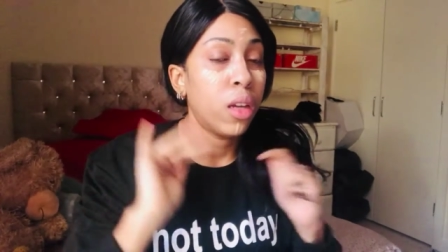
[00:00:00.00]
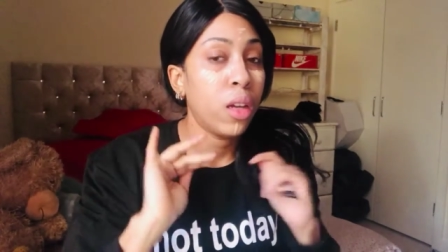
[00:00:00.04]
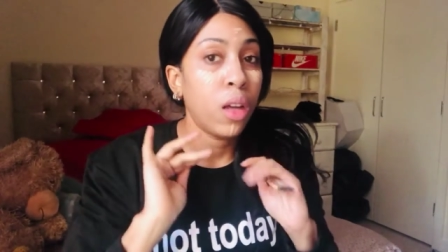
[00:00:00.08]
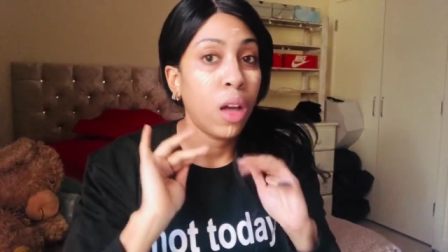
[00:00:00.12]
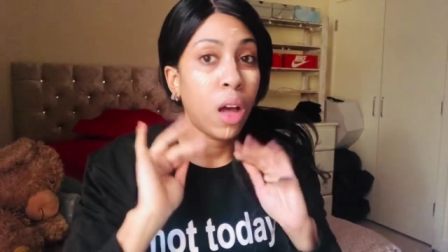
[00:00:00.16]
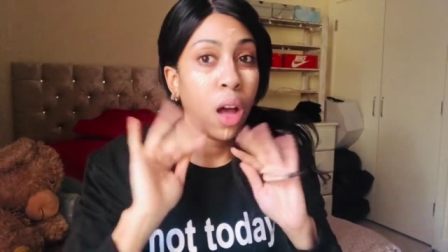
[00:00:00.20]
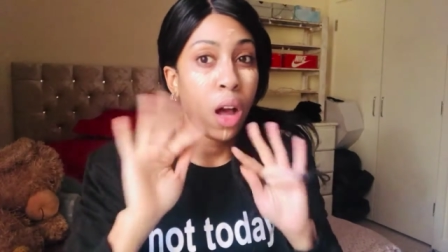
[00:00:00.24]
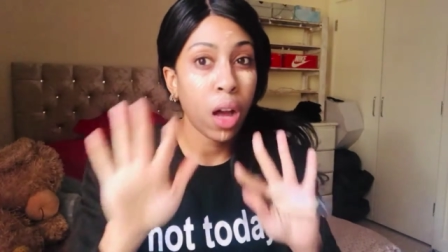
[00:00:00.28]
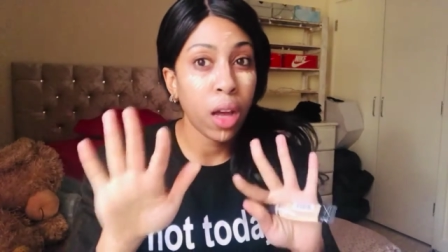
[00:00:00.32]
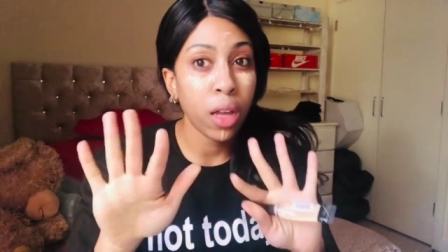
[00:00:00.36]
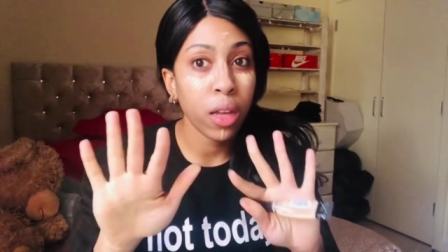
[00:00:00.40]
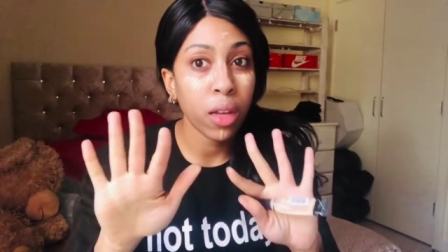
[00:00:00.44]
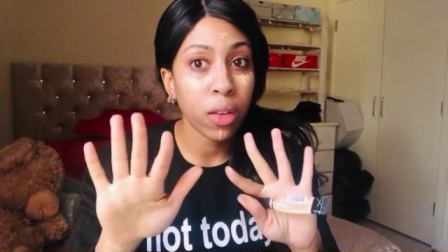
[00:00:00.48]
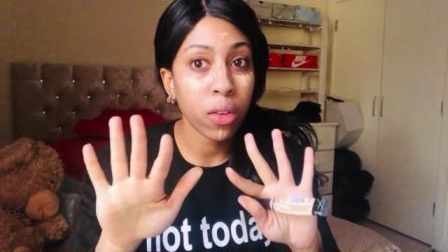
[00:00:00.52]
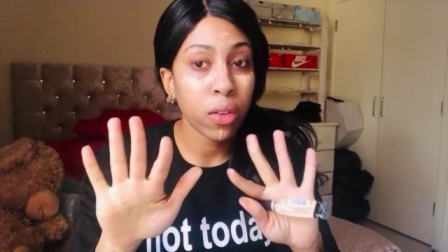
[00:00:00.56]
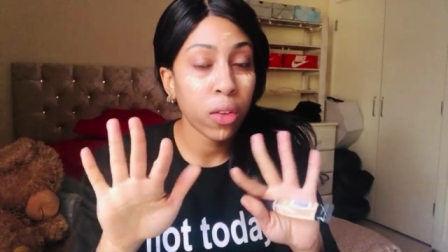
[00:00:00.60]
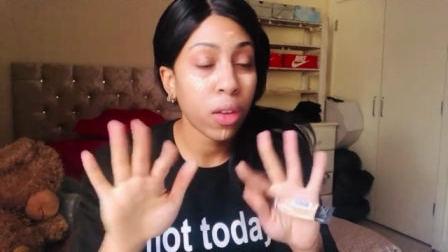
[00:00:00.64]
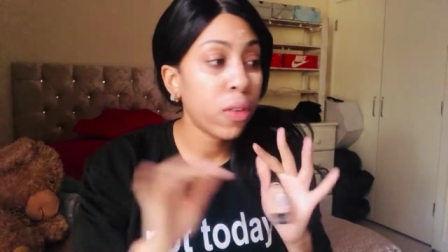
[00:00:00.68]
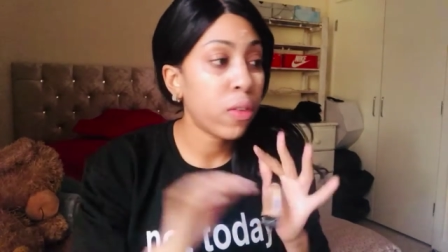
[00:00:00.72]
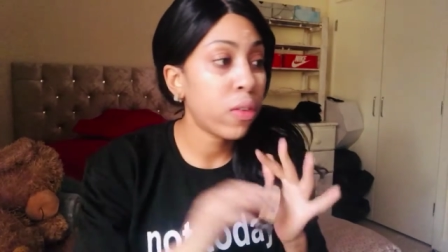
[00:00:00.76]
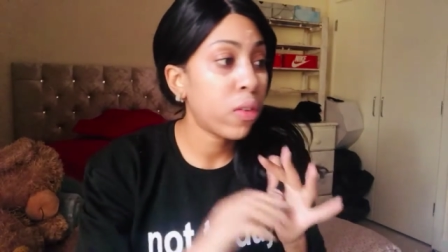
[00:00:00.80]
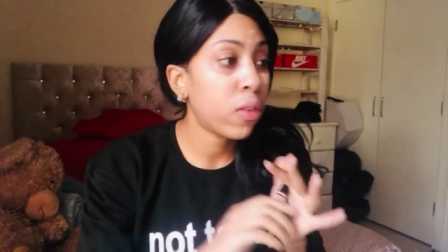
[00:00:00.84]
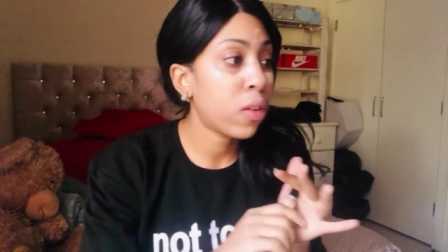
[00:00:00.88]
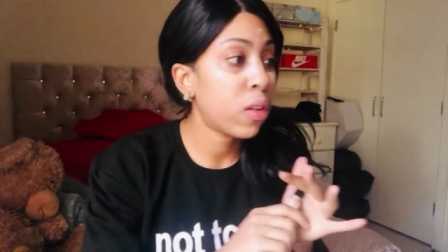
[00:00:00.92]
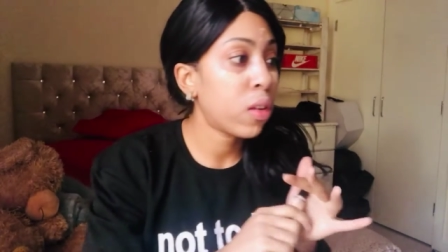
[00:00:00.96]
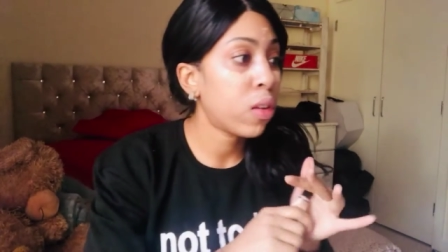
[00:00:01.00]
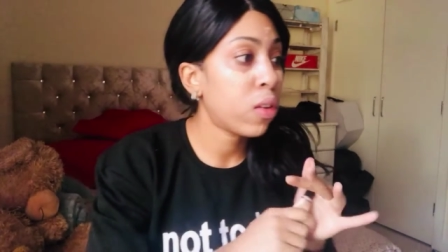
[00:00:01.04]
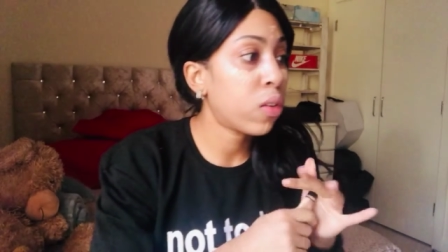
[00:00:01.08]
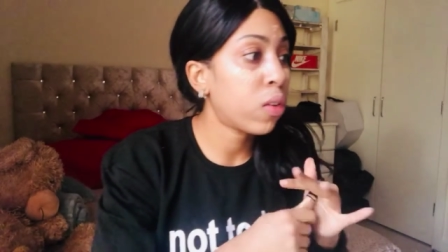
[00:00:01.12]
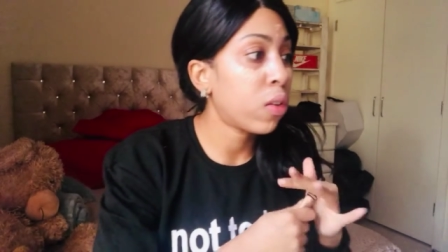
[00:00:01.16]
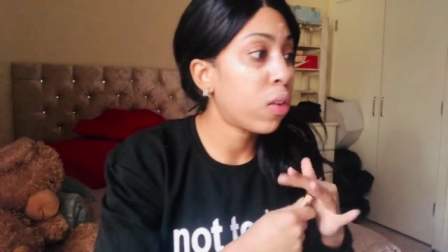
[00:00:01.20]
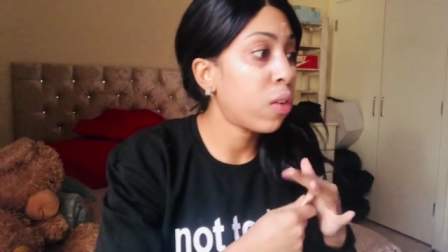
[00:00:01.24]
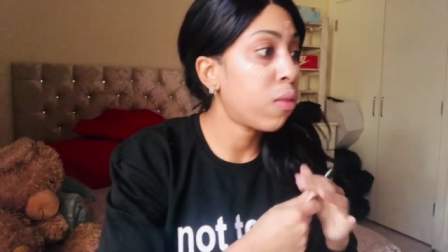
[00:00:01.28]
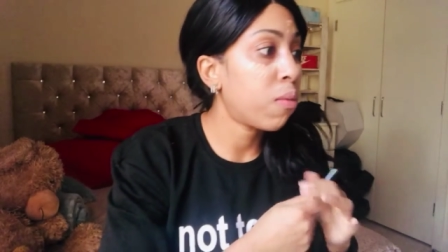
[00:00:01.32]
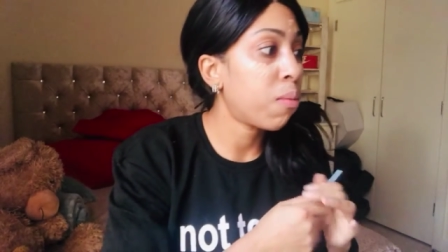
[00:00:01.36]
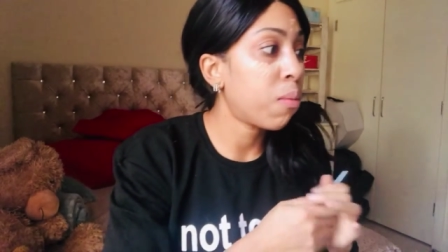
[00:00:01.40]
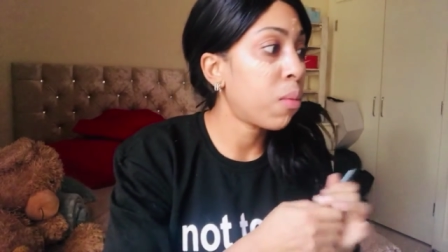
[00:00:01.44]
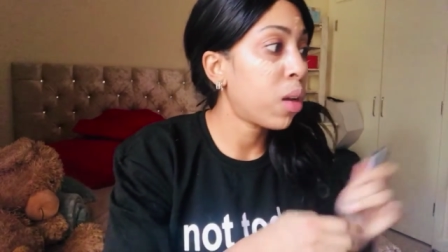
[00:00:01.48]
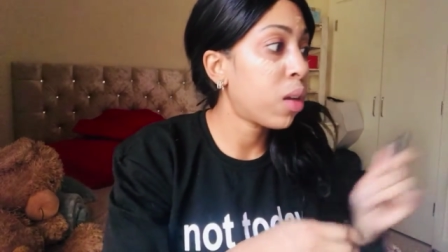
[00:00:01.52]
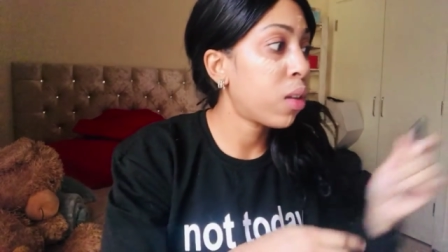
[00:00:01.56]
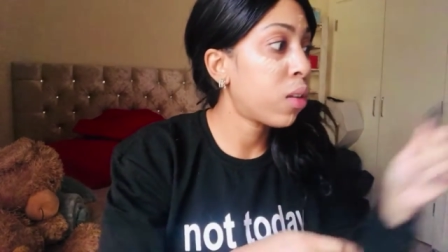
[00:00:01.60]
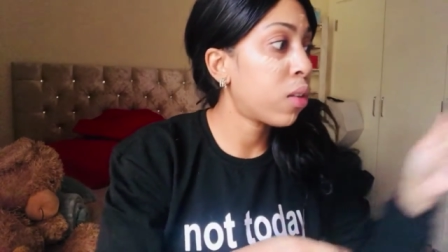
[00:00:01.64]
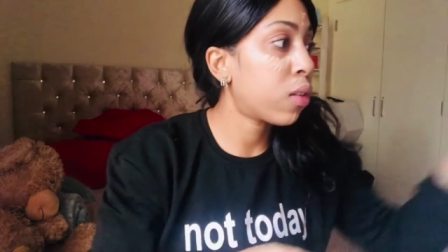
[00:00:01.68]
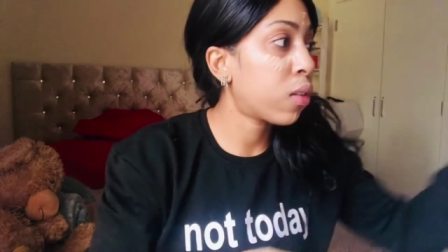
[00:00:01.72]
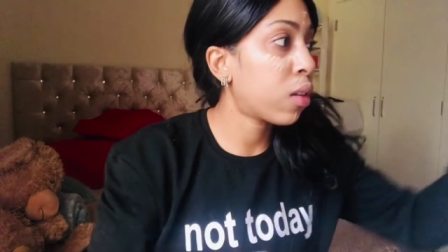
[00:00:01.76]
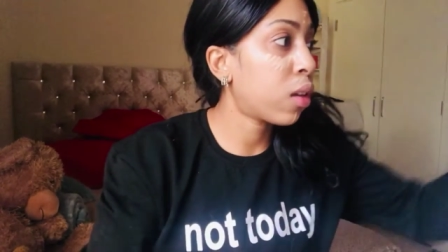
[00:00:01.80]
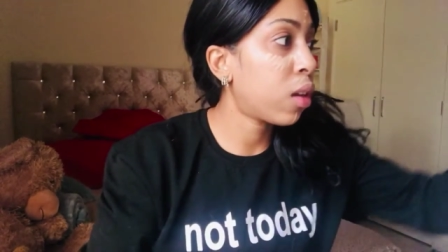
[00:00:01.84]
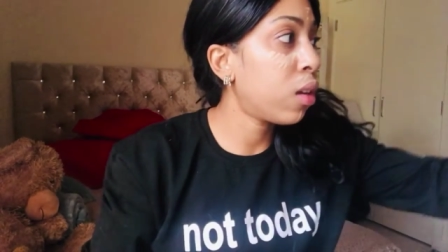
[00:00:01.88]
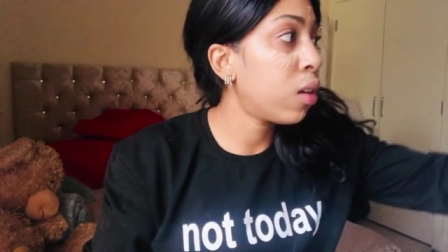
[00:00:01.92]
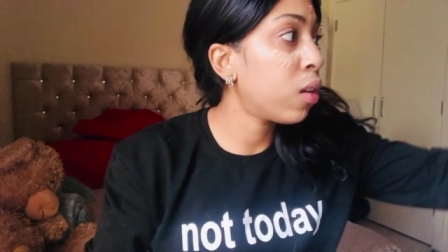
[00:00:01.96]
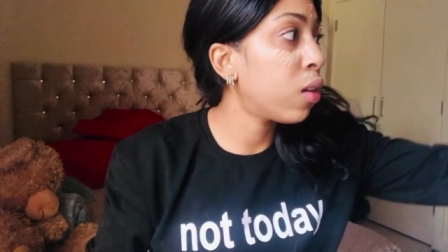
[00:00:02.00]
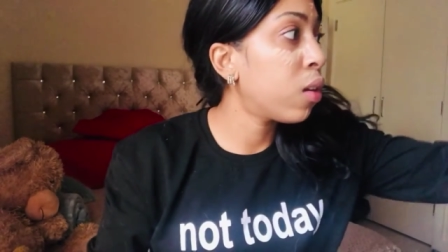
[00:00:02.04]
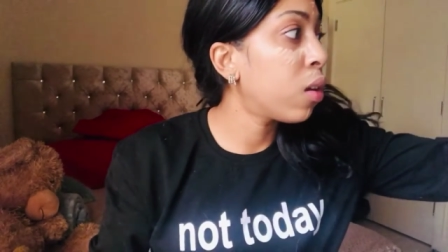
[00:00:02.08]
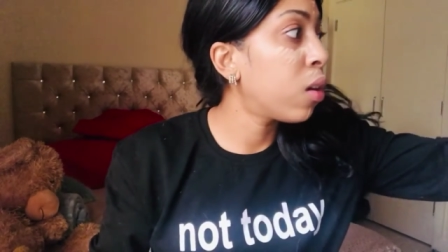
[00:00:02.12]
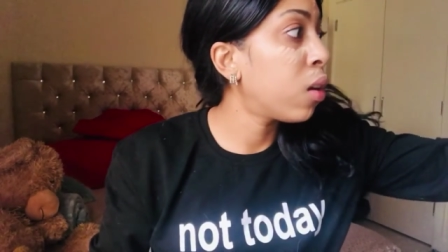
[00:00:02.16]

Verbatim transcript: higher surfaces of my skin.